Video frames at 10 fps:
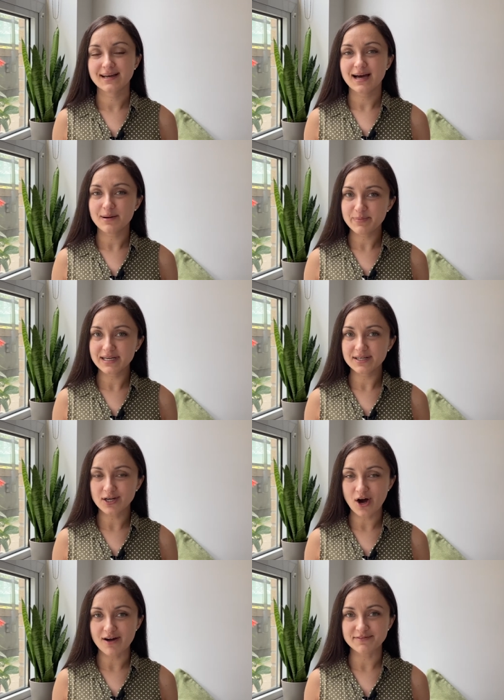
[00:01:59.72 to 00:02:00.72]
A bigger
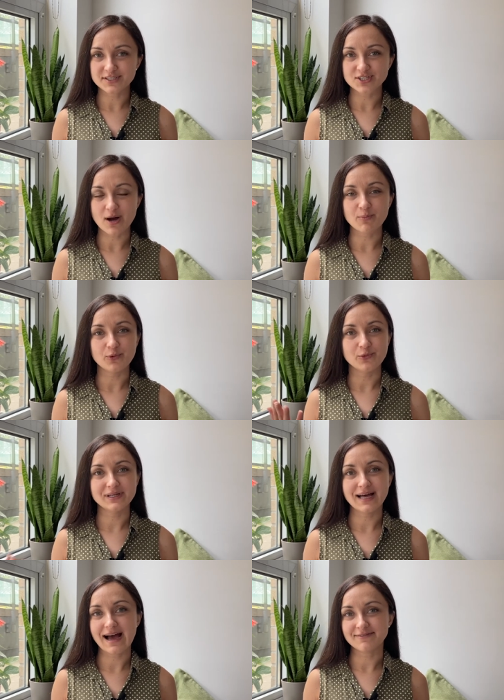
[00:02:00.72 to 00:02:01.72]
coffee shop
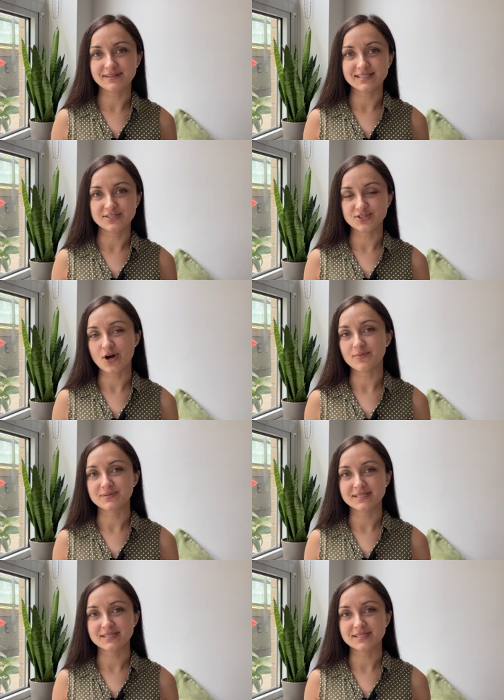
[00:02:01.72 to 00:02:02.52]
will have these jobs